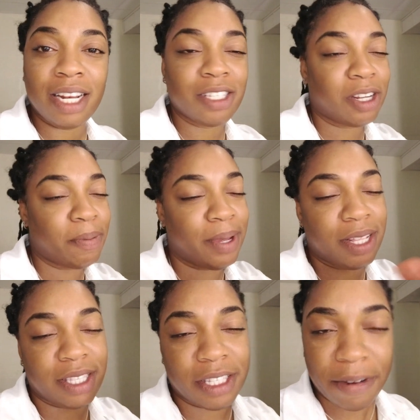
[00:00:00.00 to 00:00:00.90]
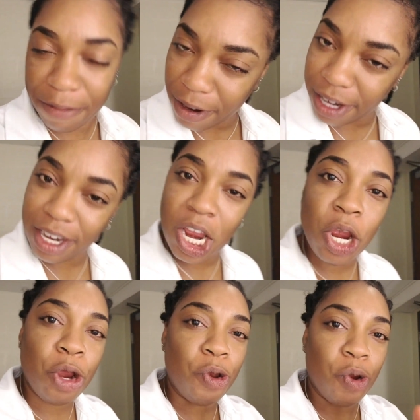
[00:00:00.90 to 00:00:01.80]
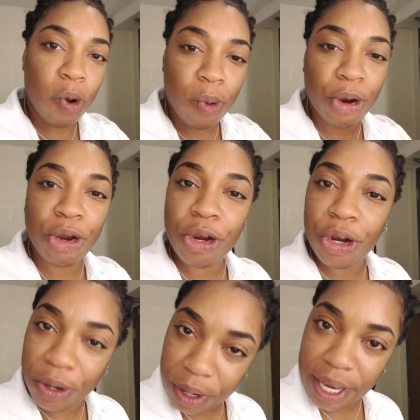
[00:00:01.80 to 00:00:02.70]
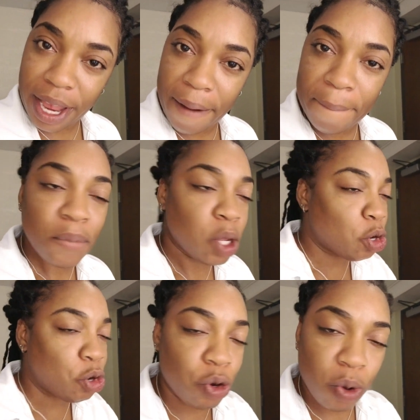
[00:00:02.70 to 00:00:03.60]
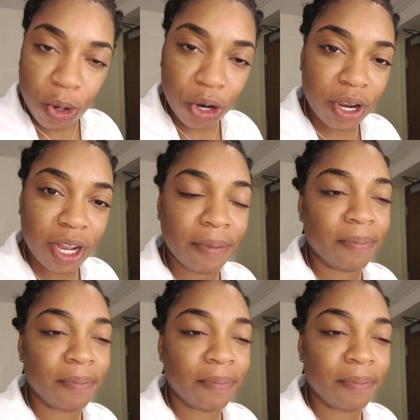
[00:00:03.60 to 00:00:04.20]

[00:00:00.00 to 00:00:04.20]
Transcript: It's gonna be different, no work, yeah, no work,